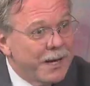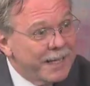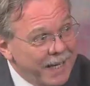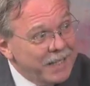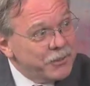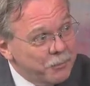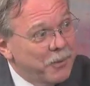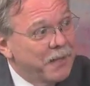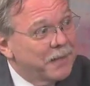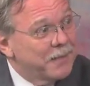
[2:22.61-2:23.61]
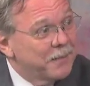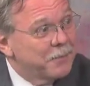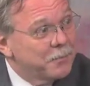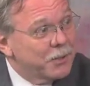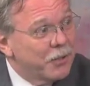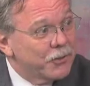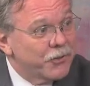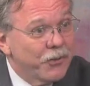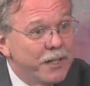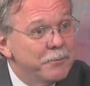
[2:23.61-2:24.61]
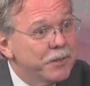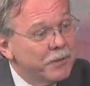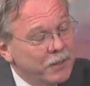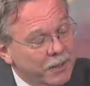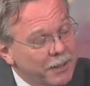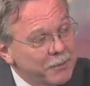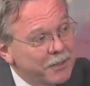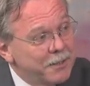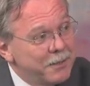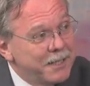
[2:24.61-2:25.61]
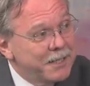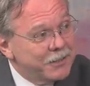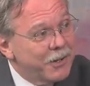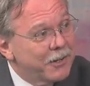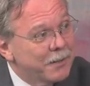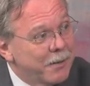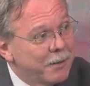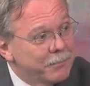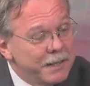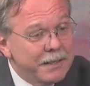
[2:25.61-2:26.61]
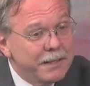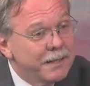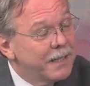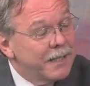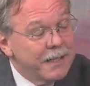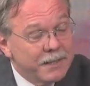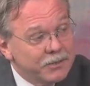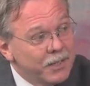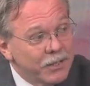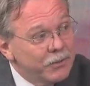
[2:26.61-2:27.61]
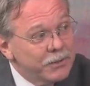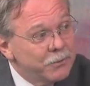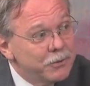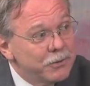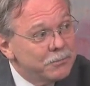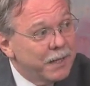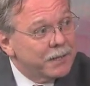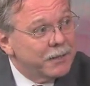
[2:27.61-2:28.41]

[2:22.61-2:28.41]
I can speak, because for him to come into the media and talk about me is not going to ruin my